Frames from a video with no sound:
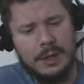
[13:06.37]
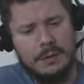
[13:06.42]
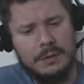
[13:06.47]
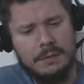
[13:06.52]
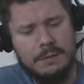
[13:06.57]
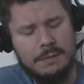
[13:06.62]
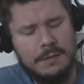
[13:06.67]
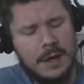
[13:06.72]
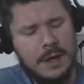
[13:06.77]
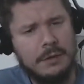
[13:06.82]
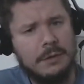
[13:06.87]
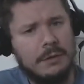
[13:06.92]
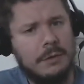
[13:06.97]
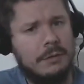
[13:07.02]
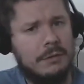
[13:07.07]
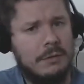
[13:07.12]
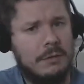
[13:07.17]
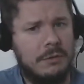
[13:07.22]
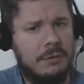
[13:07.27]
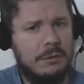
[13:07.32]
The fire
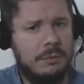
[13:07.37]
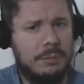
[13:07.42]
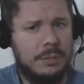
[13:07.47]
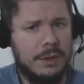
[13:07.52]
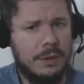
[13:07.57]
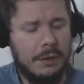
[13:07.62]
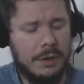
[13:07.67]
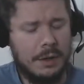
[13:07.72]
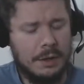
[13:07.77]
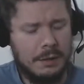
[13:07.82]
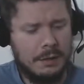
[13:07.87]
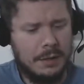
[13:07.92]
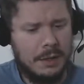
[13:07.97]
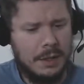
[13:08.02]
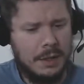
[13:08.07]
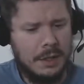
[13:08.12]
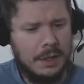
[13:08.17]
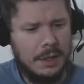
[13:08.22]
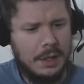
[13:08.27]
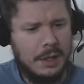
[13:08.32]
is the Spirit.
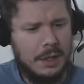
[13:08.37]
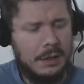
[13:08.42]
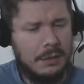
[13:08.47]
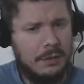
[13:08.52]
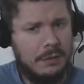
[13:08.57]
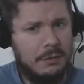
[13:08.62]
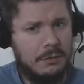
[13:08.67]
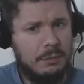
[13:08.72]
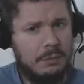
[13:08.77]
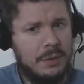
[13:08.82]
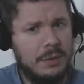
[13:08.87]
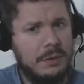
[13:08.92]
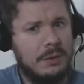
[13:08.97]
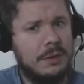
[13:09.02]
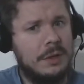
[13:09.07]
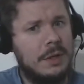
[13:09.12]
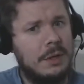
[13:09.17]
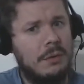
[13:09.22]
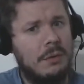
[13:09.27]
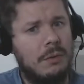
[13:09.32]
And the
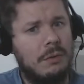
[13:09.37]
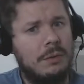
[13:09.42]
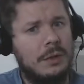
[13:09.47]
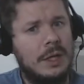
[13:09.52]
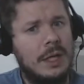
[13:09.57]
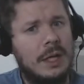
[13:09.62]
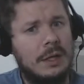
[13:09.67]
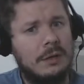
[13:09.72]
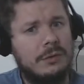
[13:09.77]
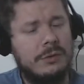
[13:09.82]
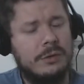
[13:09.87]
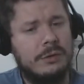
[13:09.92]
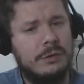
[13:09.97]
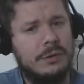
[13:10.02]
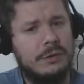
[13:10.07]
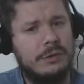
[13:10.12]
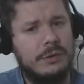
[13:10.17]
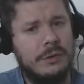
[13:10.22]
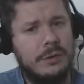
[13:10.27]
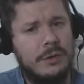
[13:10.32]
Spirit can only enter
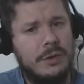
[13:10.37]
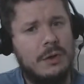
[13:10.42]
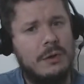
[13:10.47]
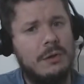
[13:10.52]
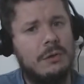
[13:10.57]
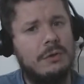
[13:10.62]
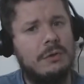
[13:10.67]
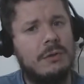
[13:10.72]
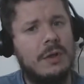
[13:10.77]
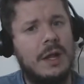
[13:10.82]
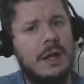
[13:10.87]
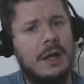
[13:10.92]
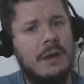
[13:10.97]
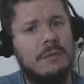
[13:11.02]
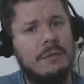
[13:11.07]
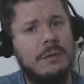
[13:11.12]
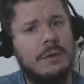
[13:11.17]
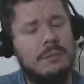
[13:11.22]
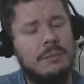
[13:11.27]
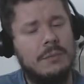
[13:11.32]
into those that
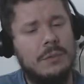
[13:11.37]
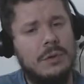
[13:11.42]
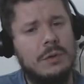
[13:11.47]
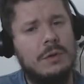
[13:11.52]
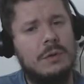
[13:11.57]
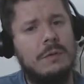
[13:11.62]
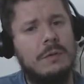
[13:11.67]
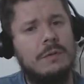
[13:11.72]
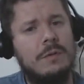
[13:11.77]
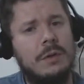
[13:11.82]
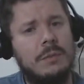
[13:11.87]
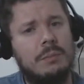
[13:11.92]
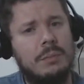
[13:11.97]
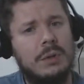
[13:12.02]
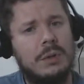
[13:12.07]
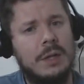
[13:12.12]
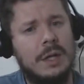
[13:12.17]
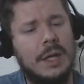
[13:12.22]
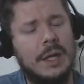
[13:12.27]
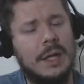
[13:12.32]
have removed the
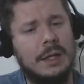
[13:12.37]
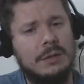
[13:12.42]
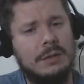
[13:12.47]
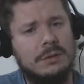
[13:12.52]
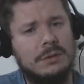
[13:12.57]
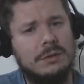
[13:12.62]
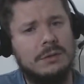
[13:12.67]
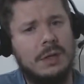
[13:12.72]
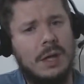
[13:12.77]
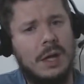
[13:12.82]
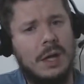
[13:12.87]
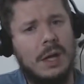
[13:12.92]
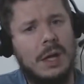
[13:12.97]
plagues,